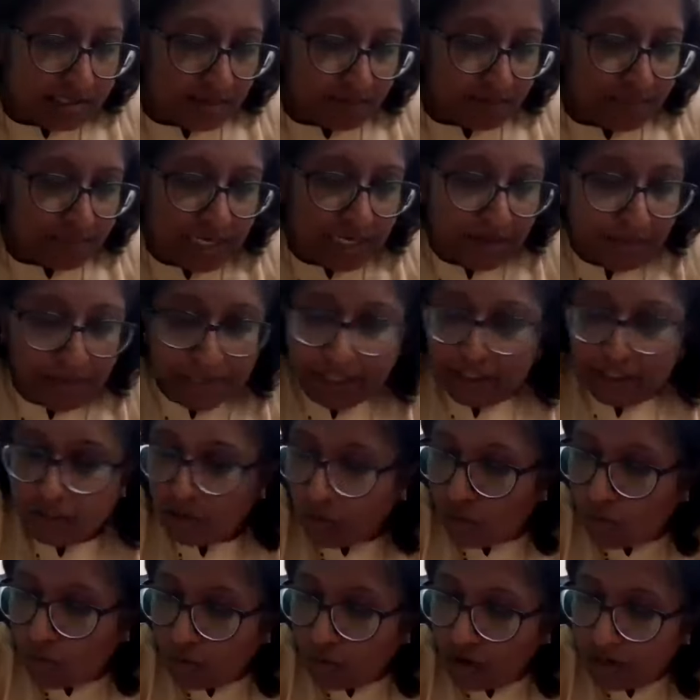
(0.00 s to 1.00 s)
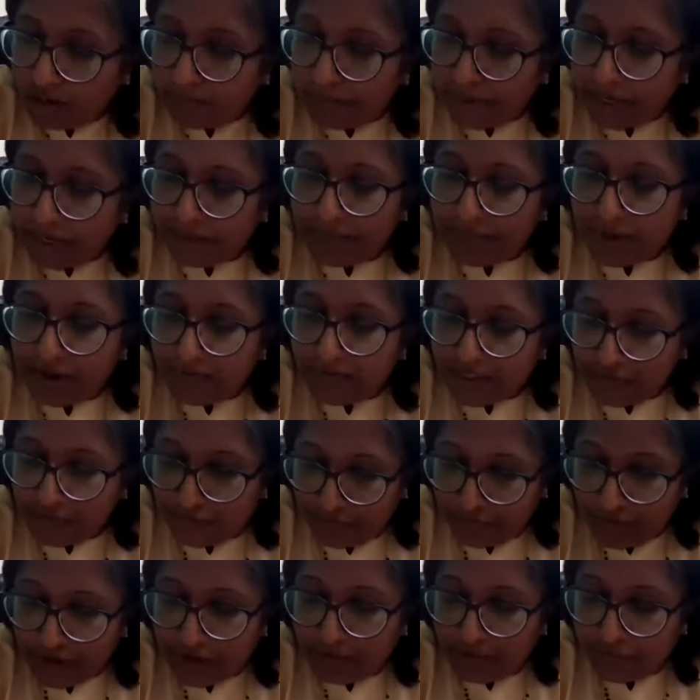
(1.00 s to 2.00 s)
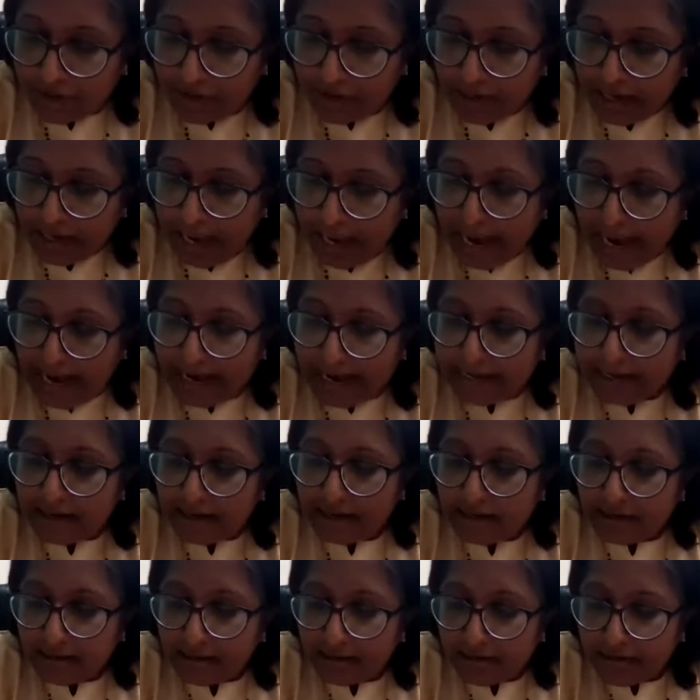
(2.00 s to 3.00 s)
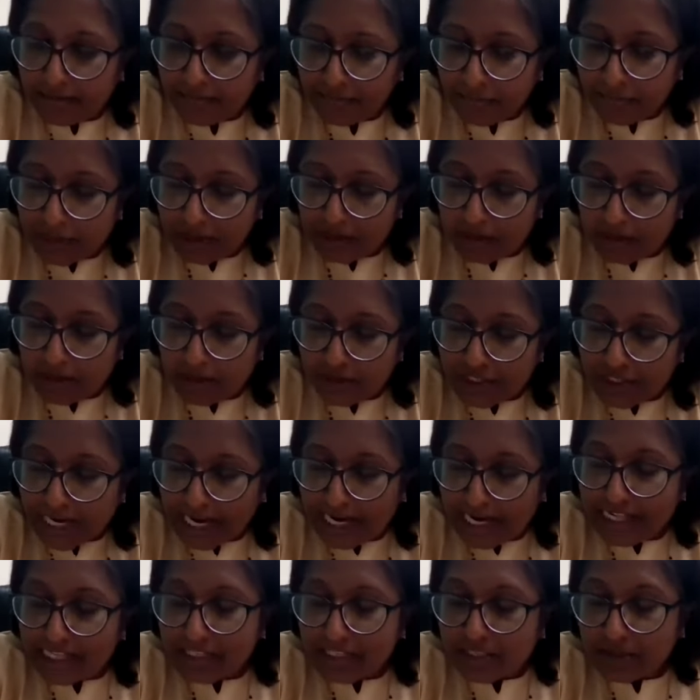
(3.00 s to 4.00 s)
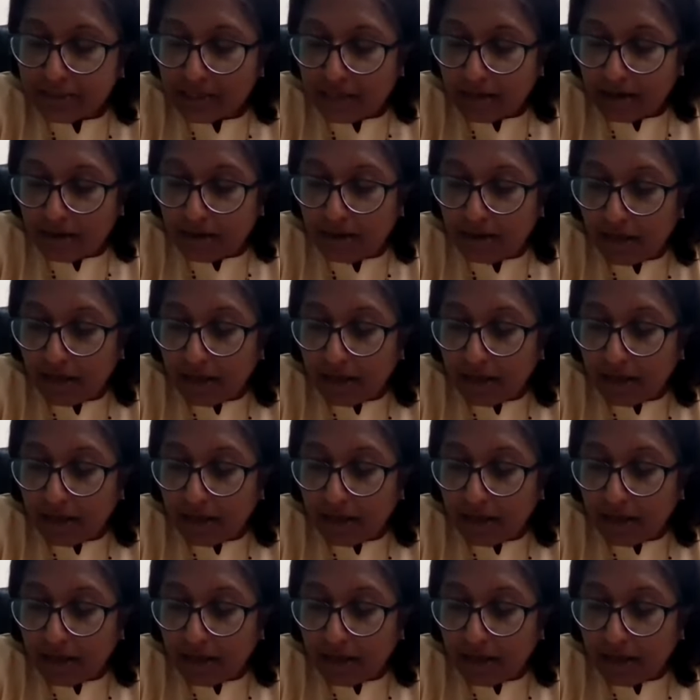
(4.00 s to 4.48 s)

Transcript: some 3 month old baby with fever, and child's